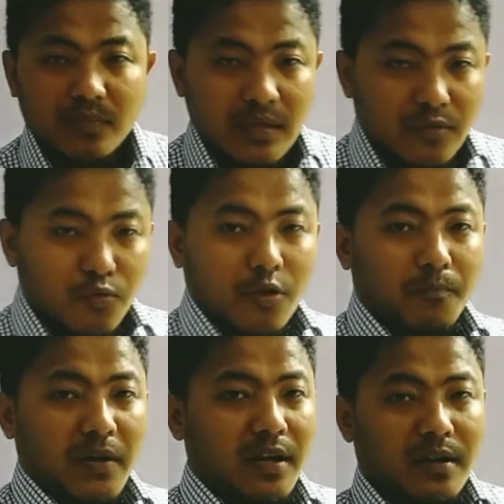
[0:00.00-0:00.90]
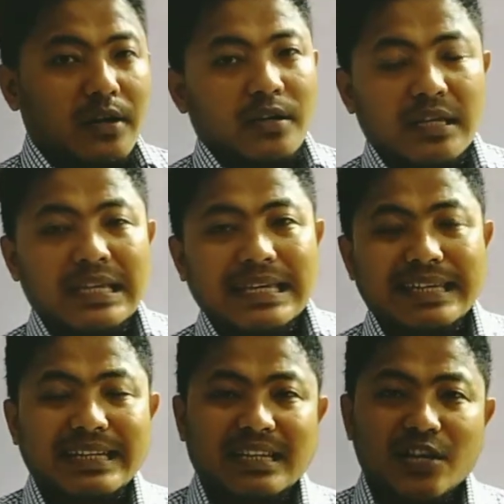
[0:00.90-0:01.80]
role player in
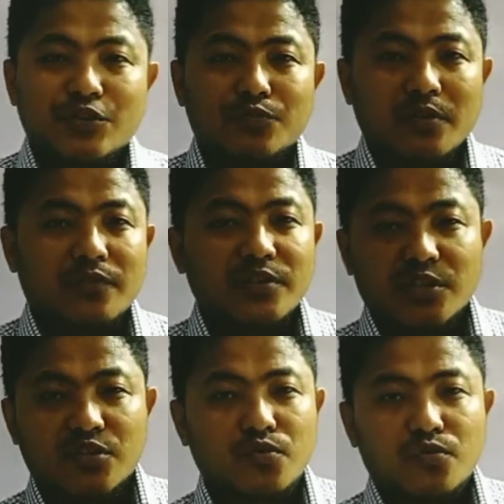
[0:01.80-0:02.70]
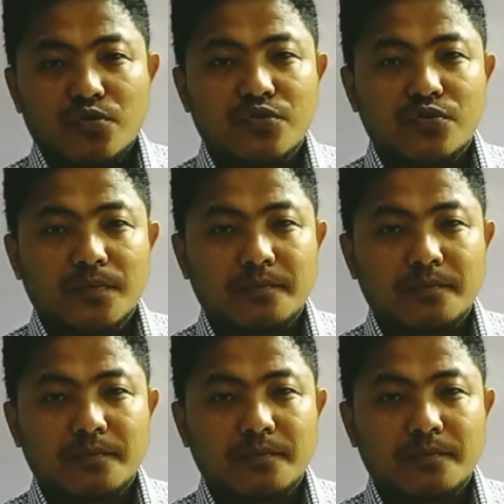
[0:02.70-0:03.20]
the class 12 physics course.